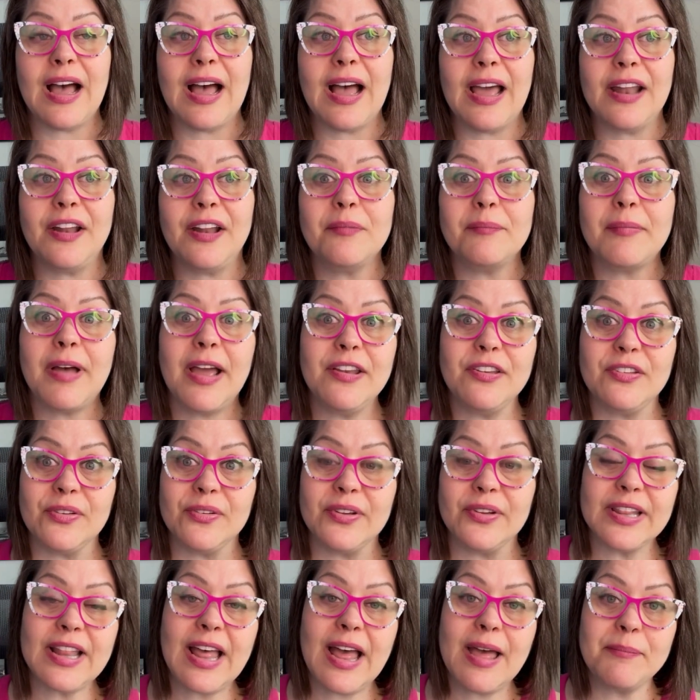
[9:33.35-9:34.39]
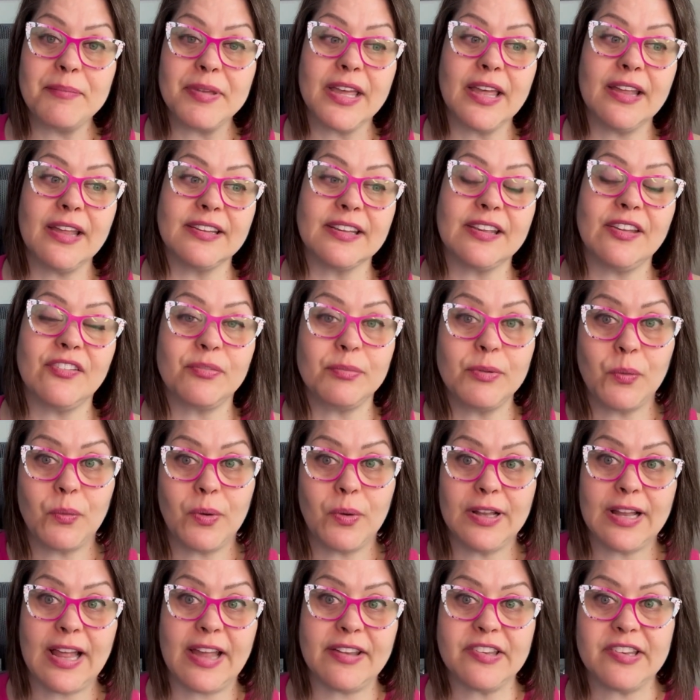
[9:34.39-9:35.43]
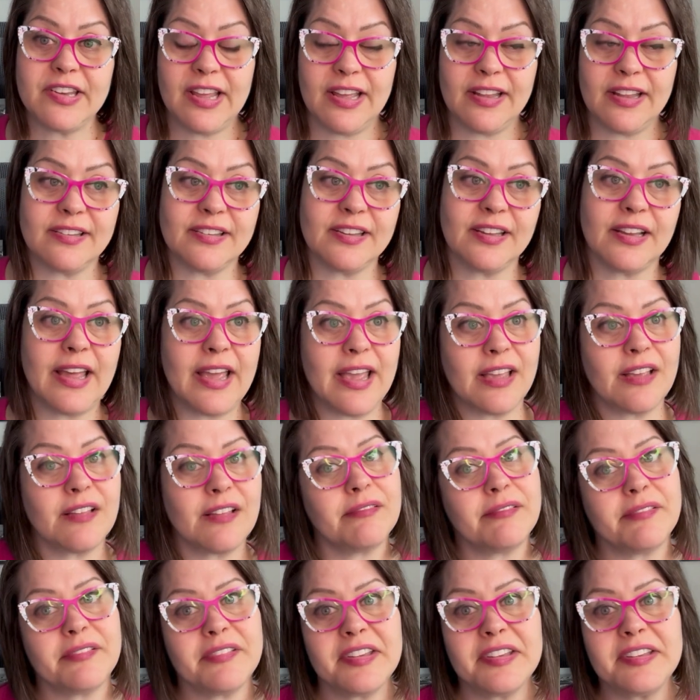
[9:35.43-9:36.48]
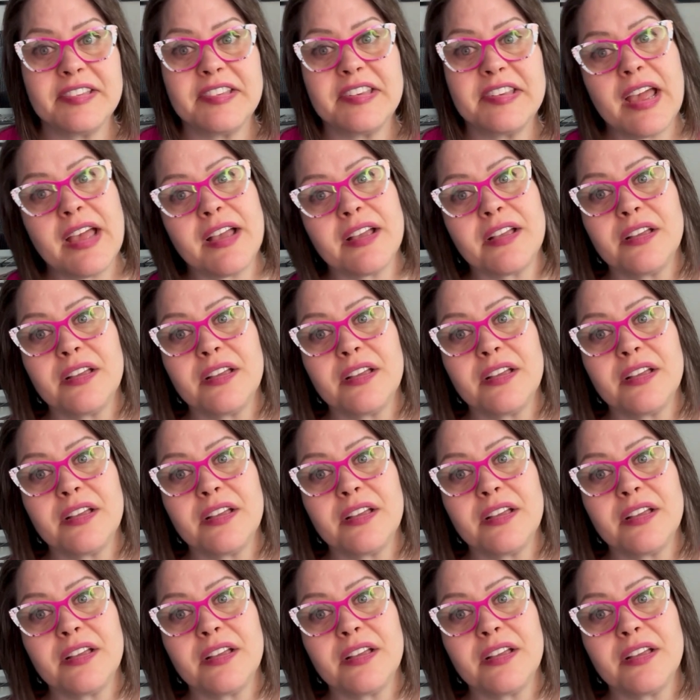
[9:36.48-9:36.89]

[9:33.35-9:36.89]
I don't mind doing that because it gives me one last chance to just